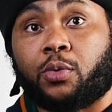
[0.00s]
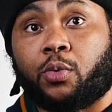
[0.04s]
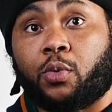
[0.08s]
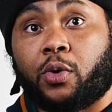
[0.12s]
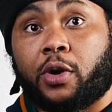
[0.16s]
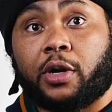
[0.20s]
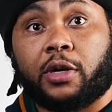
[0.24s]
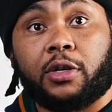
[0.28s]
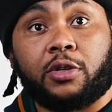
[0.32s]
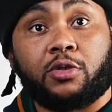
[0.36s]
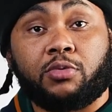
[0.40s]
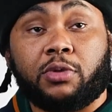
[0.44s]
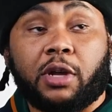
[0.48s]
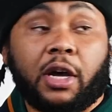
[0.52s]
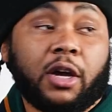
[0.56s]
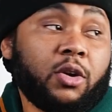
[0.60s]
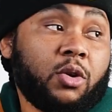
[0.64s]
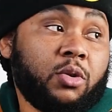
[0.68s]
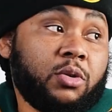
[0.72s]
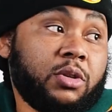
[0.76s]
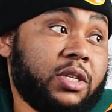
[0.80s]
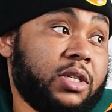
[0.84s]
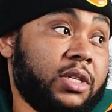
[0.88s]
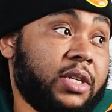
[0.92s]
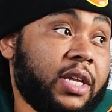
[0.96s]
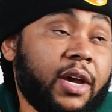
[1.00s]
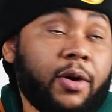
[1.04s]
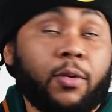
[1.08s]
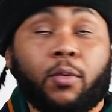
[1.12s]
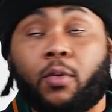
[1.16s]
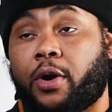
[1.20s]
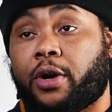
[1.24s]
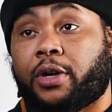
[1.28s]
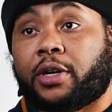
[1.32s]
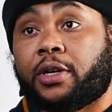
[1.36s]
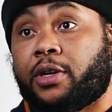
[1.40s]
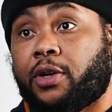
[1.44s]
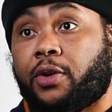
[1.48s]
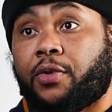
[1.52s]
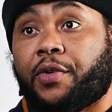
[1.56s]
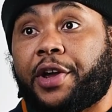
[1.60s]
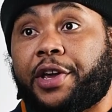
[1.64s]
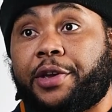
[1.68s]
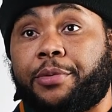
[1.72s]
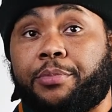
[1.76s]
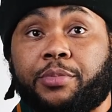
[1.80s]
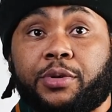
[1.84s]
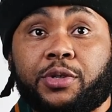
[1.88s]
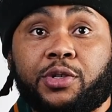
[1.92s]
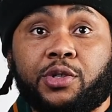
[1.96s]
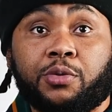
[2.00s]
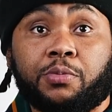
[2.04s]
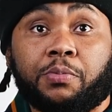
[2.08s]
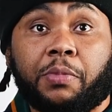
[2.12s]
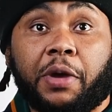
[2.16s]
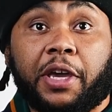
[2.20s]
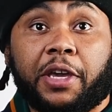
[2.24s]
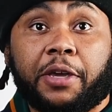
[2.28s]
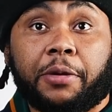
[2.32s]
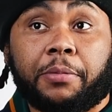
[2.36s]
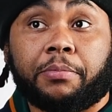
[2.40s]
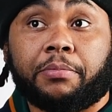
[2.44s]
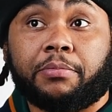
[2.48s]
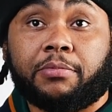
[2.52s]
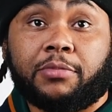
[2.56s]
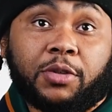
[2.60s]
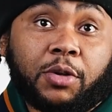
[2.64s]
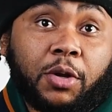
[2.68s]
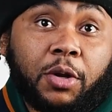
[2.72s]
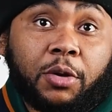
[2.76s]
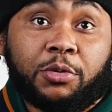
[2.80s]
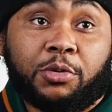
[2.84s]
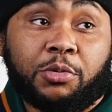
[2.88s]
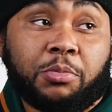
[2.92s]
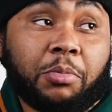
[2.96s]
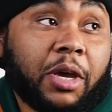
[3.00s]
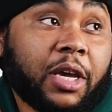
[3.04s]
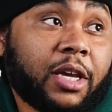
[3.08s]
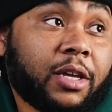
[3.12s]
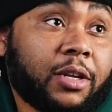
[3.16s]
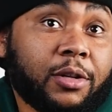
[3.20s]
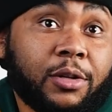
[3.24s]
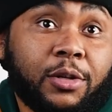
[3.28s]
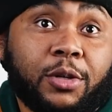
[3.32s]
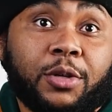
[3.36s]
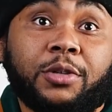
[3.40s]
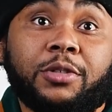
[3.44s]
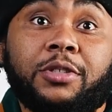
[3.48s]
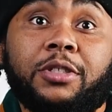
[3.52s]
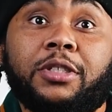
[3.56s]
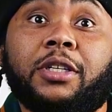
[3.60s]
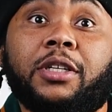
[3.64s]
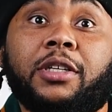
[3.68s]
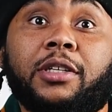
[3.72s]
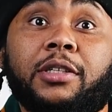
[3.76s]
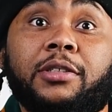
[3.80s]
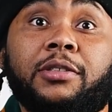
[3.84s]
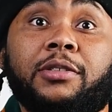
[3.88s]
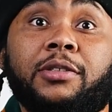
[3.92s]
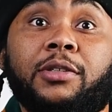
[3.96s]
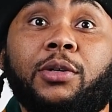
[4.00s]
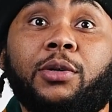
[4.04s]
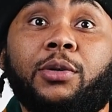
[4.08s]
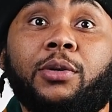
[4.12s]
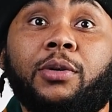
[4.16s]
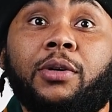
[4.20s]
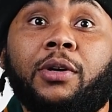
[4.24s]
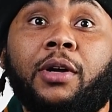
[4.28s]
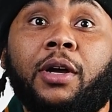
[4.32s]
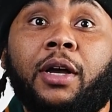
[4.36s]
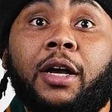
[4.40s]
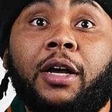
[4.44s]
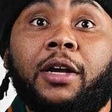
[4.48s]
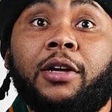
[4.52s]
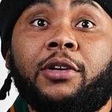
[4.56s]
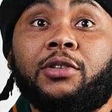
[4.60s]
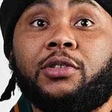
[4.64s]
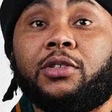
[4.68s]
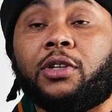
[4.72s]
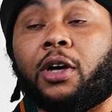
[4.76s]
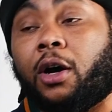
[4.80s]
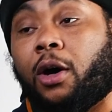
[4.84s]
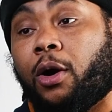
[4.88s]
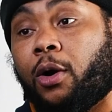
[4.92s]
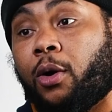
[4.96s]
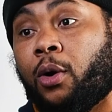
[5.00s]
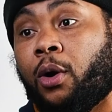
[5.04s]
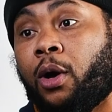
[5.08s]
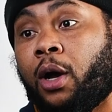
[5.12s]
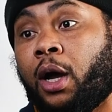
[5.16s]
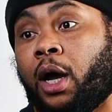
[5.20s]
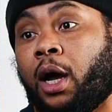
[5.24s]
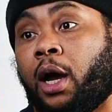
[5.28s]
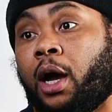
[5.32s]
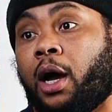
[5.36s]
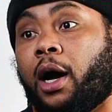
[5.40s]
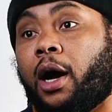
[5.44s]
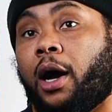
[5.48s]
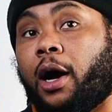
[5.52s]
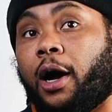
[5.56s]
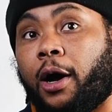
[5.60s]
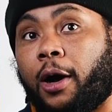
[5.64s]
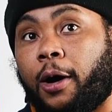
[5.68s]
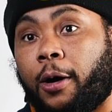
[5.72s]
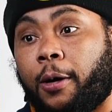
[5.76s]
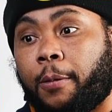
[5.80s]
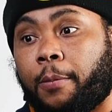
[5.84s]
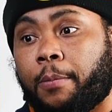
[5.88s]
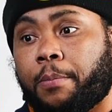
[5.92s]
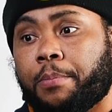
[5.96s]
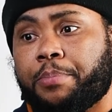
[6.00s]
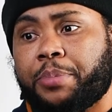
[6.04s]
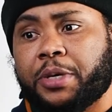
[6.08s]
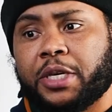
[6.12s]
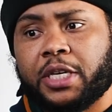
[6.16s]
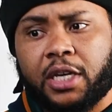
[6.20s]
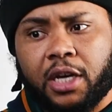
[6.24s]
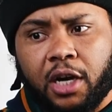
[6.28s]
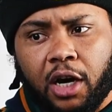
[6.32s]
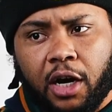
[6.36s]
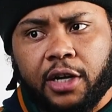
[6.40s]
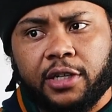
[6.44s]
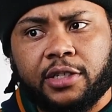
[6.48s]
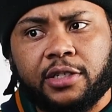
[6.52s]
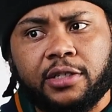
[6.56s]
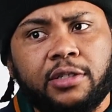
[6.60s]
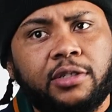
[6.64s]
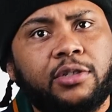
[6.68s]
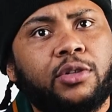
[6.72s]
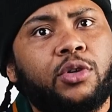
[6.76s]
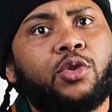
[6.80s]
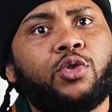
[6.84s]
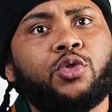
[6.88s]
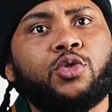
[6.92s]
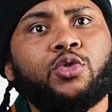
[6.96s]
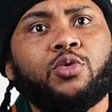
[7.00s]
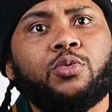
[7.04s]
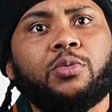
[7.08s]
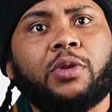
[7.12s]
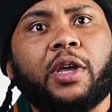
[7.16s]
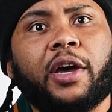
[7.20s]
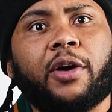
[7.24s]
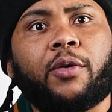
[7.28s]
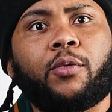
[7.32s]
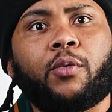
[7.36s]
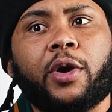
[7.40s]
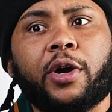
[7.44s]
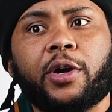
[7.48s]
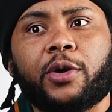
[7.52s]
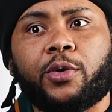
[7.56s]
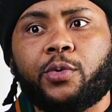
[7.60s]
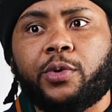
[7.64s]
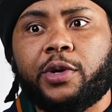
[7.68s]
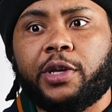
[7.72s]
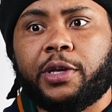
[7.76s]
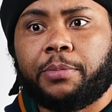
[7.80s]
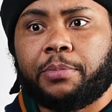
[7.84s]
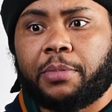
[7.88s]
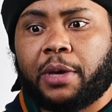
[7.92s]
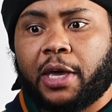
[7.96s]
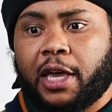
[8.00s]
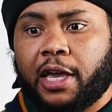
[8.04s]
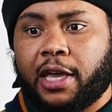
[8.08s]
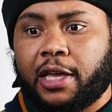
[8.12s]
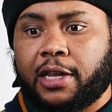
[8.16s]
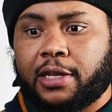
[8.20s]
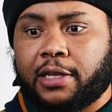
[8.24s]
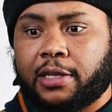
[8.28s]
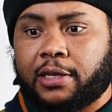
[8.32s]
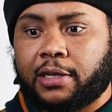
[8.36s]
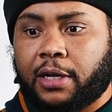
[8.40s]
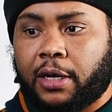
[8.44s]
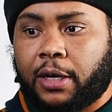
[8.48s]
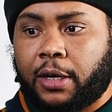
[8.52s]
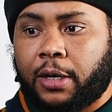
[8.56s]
where you're not only networking great, but you making a little cheese too. So be cautious of who you network with, man, and